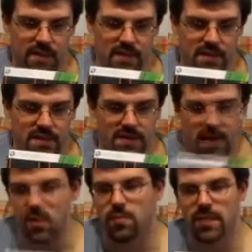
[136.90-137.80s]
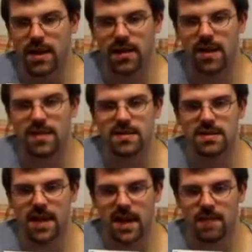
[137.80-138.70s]
The single player in this
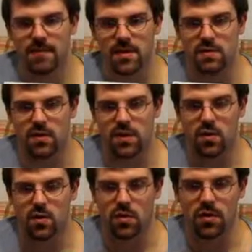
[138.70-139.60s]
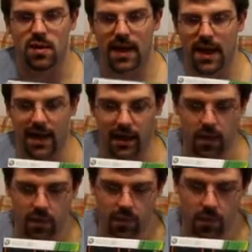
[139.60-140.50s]
game is really cool, and
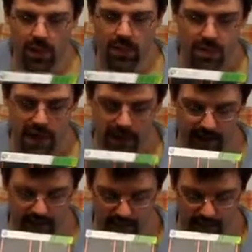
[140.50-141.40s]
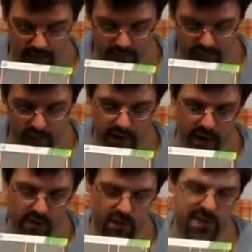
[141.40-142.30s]
the one thing
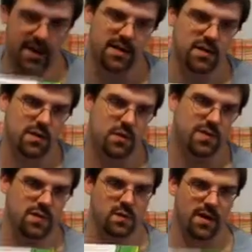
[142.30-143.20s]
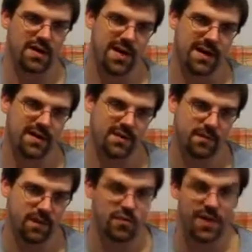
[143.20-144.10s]
Treyarch decided to do with this one to kind of
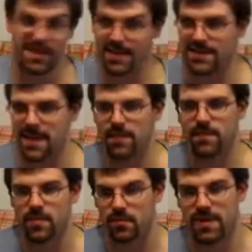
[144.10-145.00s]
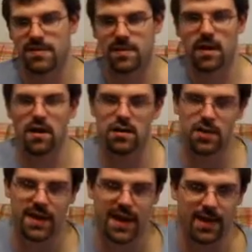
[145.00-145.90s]
differentiate this game from the rest of the Call of
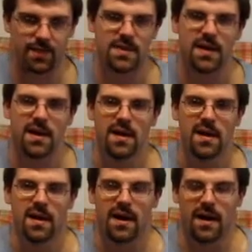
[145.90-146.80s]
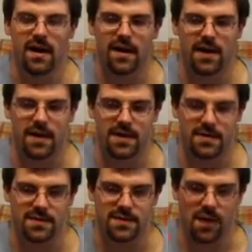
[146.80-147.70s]
Duty games
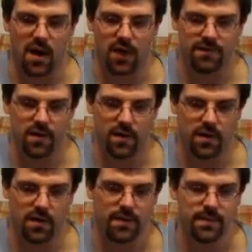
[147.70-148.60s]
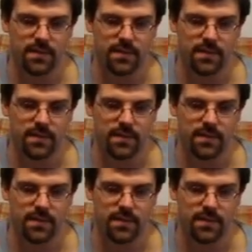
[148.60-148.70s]
is offer